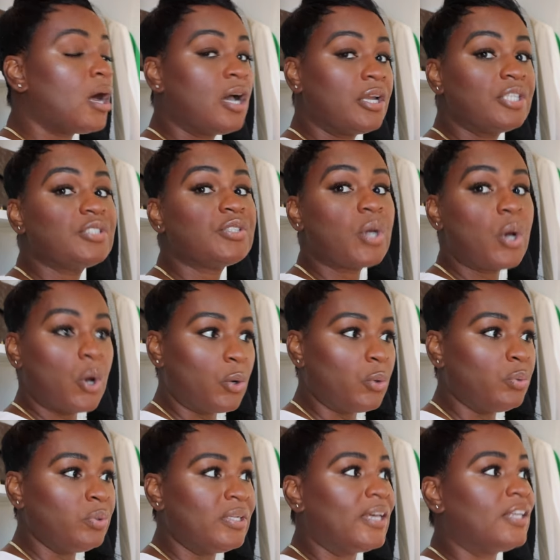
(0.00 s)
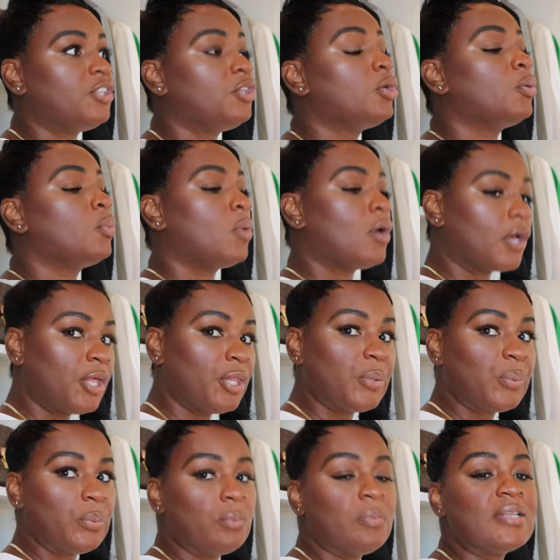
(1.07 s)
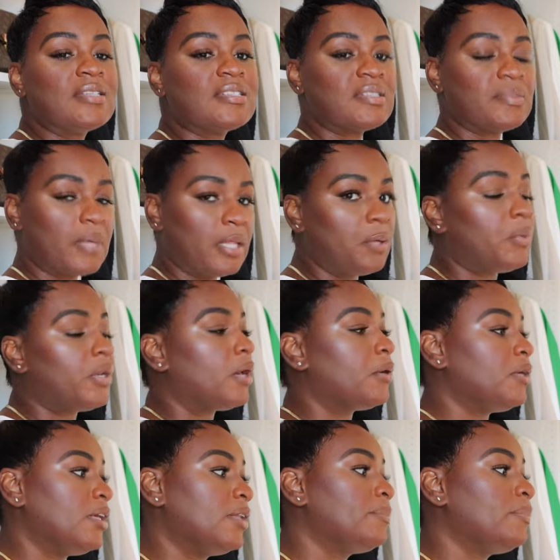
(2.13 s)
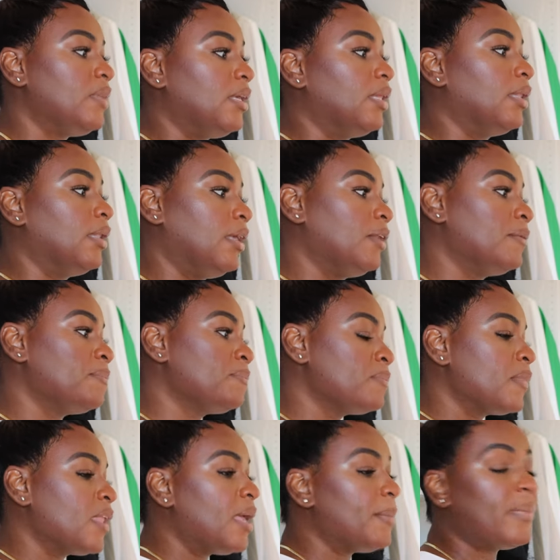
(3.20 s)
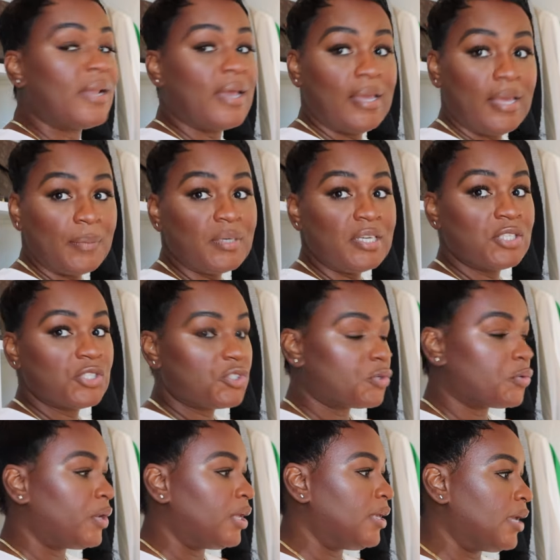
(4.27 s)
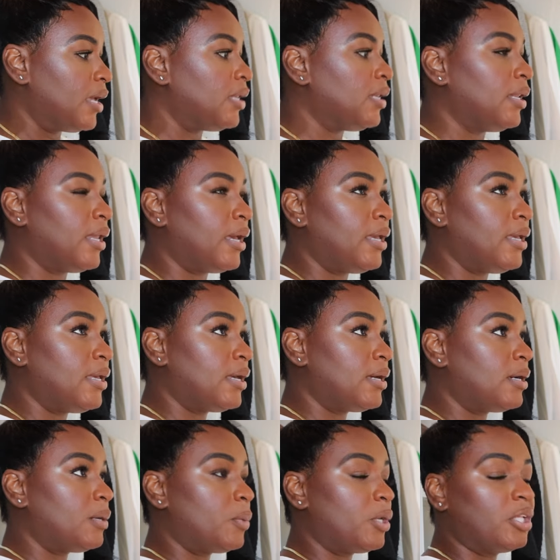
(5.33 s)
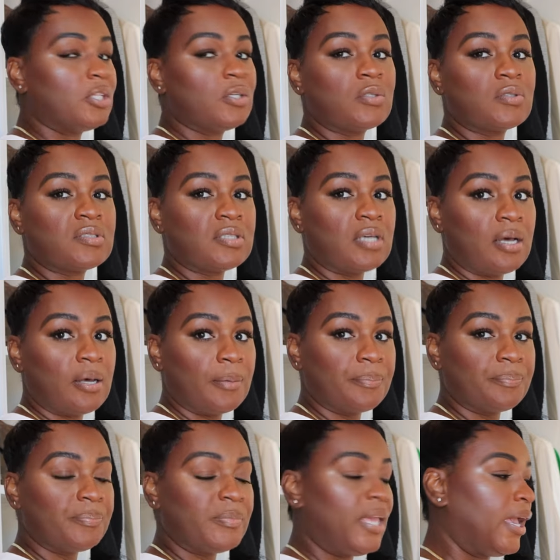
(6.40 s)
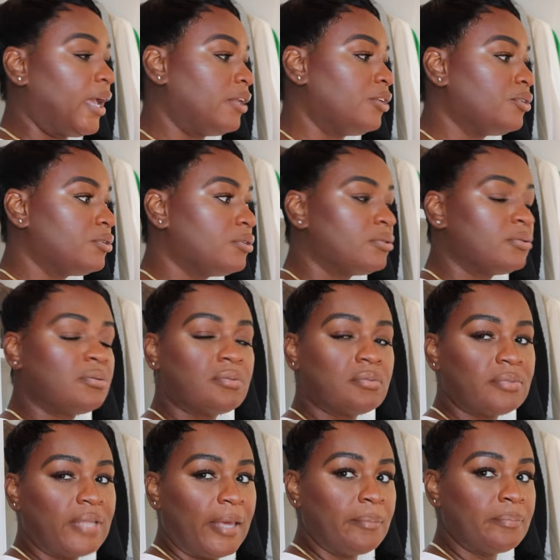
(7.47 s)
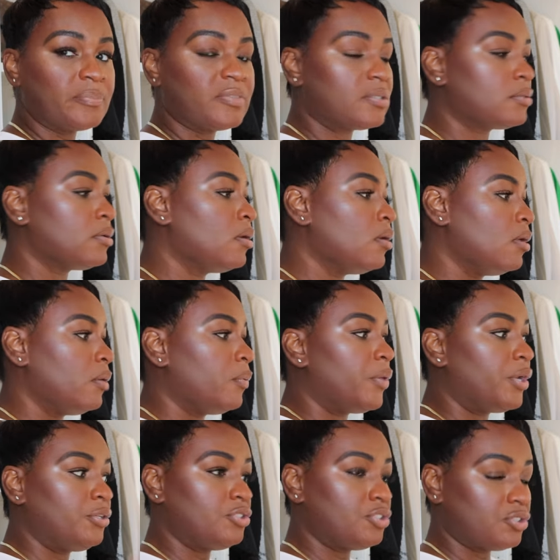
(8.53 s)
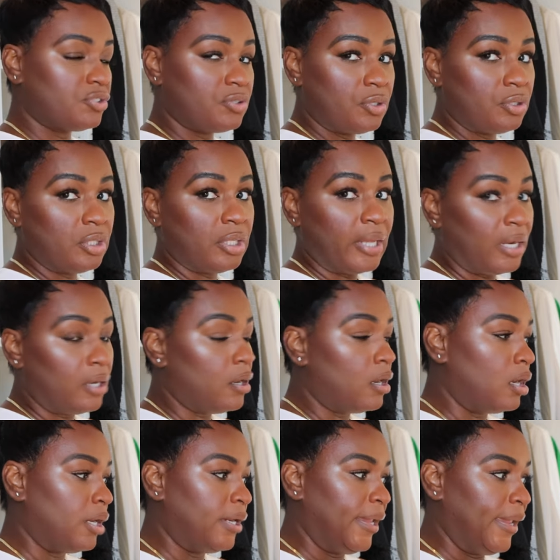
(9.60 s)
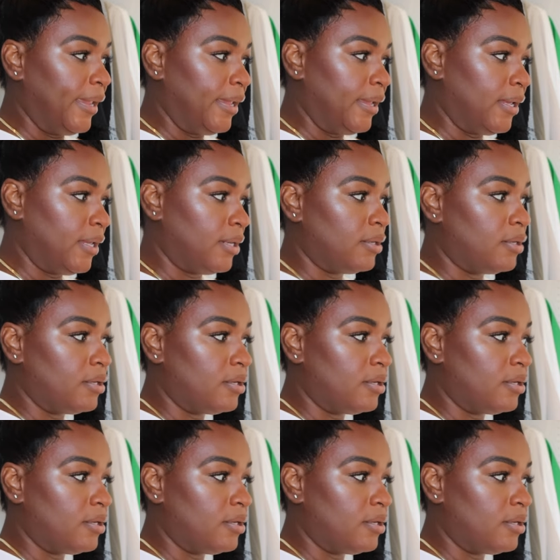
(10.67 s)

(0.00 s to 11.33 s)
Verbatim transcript: on its own like you can walk in the room and smell it without it being lit but I am considering getting like um, one of those um, candle lamps where you just turn the light on and